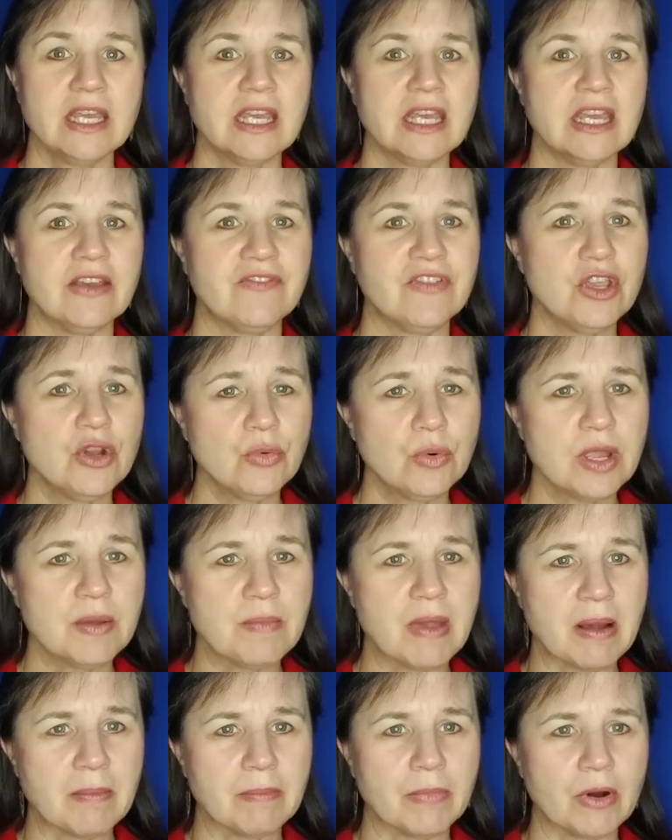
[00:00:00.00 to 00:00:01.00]
If you
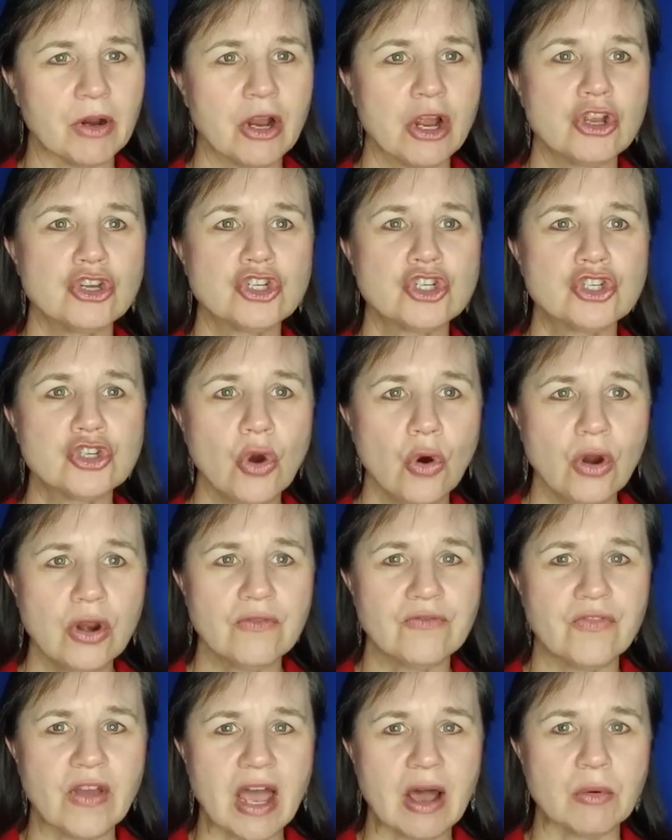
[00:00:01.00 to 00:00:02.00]
remember,
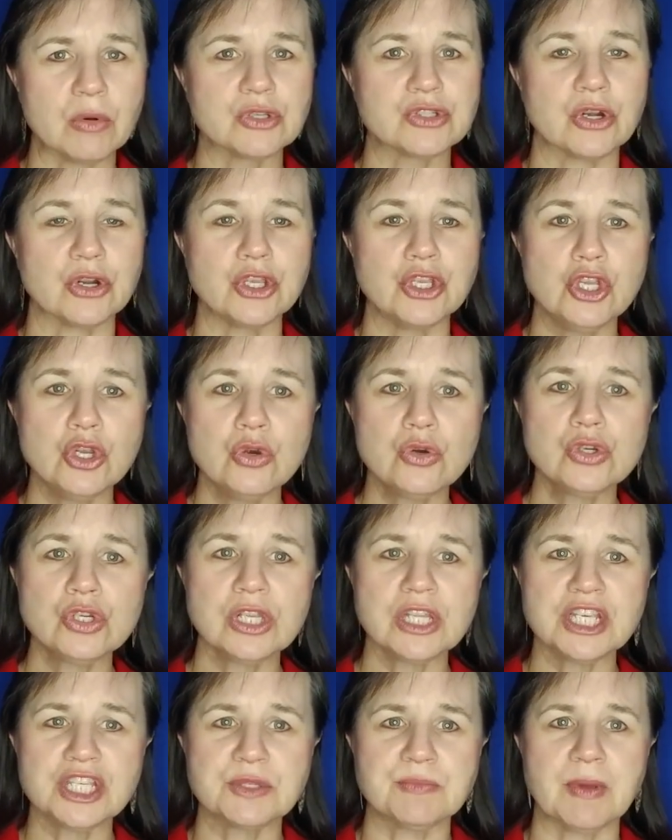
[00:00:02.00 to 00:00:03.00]
short vowels are
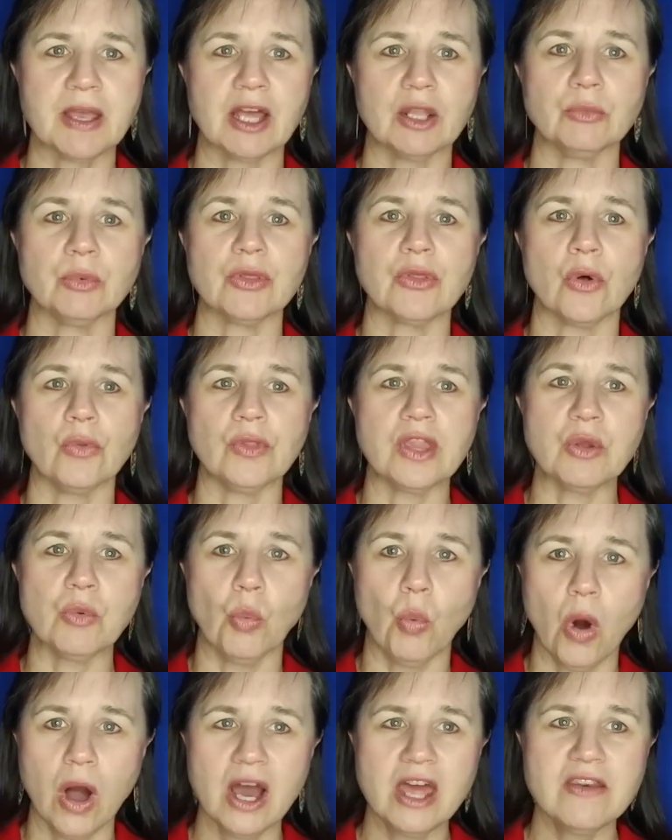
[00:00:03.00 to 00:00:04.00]
usually spelled with only
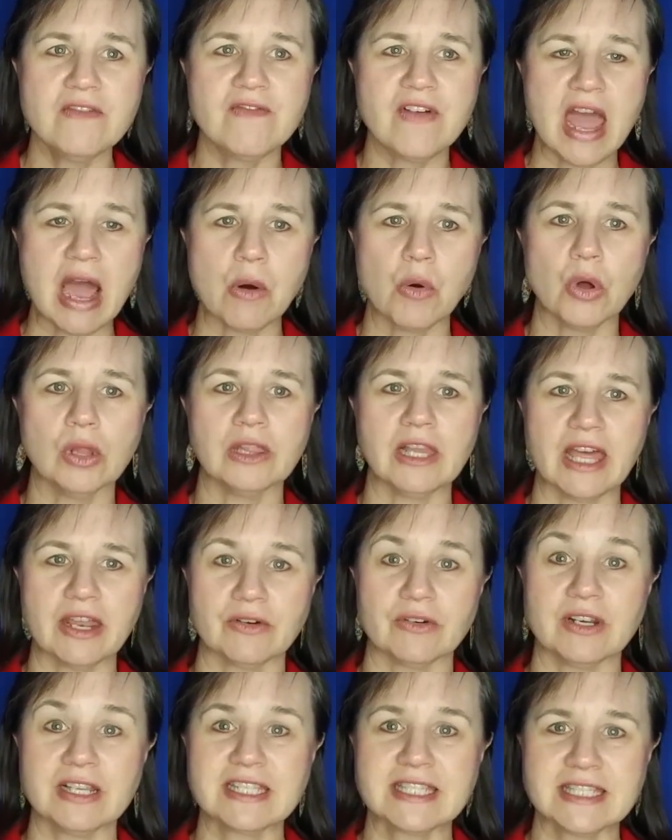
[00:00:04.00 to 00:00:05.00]
one vowel
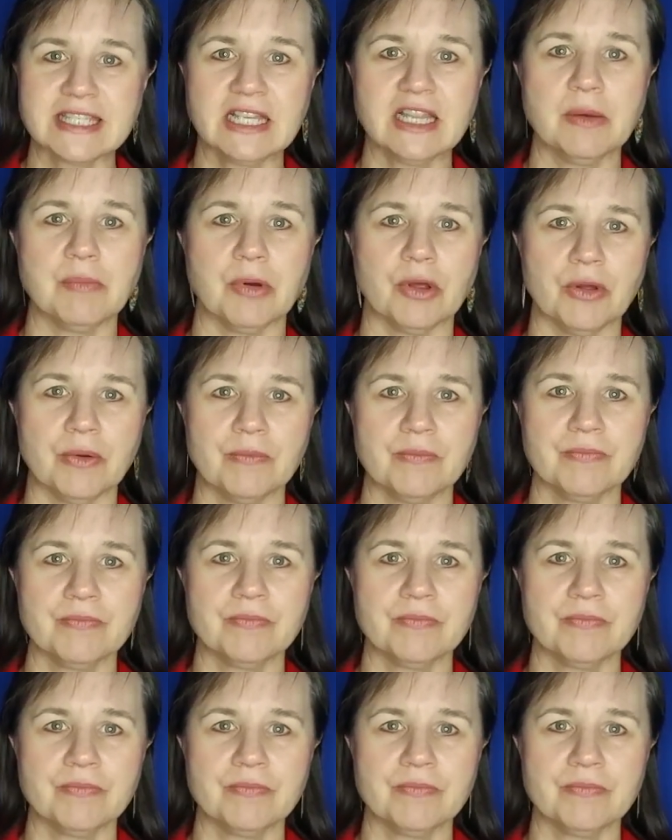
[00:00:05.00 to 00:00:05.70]
letter in a syllable.